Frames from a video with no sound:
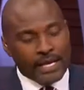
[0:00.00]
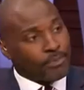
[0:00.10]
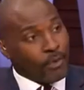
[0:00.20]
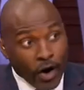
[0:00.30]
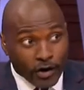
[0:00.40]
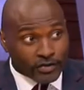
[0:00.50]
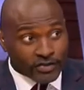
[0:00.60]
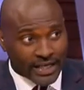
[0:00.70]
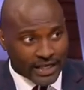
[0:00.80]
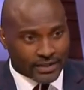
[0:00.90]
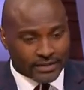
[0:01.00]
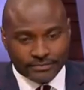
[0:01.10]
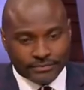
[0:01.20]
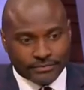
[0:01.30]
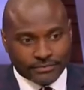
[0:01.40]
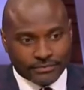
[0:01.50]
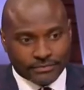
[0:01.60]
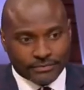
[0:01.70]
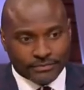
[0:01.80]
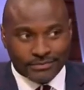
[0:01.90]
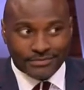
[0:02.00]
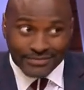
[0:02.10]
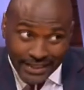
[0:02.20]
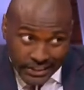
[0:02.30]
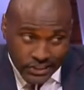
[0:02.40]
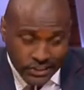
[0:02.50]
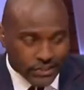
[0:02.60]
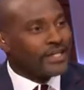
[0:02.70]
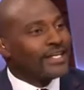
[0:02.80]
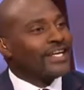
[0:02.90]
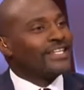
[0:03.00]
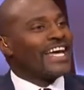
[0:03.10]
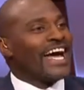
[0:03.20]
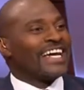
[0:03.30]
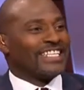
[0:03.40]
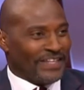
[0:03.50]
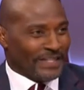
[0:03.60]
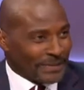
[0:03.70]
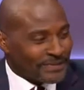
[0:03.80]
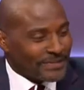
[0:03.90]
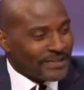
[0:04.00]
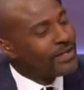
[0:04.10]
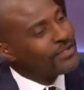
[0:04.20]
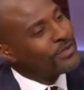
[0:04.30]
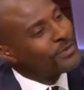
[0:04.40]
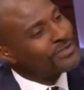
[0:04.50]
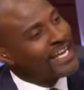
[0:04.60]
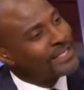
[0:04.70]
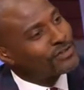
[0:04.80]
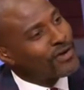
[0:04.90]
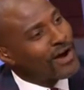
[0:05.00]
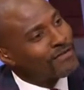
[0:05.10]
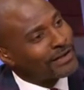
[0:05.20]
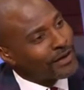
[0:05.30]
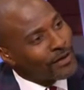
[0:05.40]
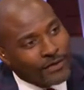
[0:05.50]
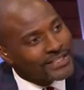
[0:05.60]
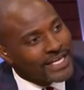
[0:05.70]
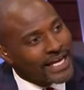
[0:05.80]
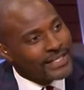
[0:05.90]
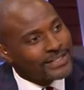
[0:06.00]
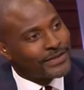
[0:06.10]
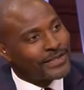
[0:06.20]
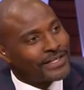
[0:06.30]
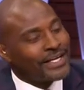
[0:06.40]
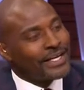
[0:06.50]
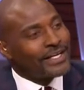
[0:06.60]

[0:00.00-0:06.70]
Blake Bortles hit-ish in Jacksonville. You think Trevor Lawrence can't do it?